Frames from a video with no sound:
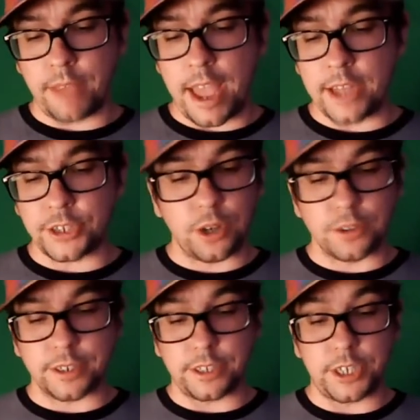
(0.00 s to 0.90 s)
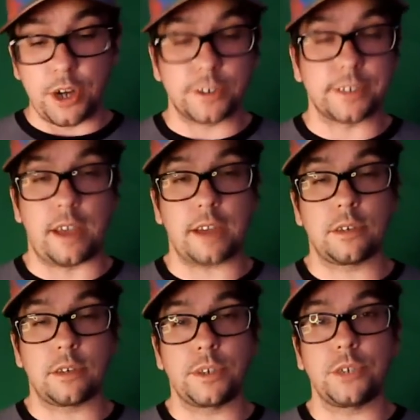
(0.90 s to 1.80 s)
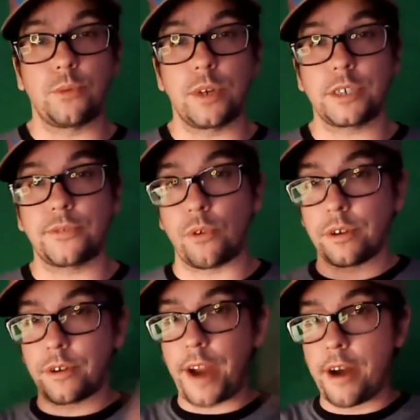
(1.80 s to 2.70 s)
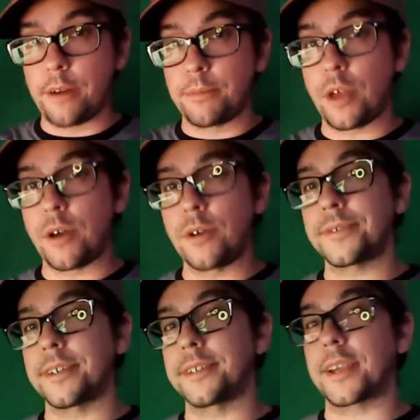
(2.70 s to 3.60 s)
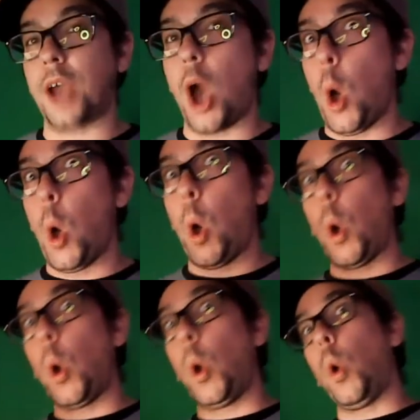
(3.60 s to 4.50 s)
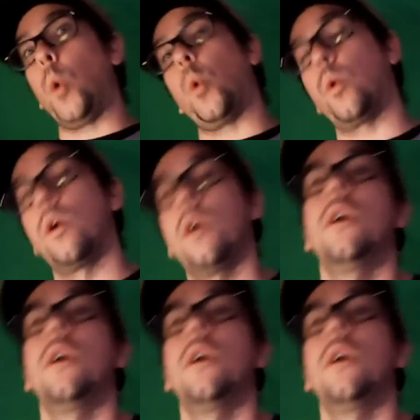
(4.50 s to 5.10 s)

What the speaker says: and she goes, she knows exactly what she'd wish for, and her hair blows, and it's like, oh.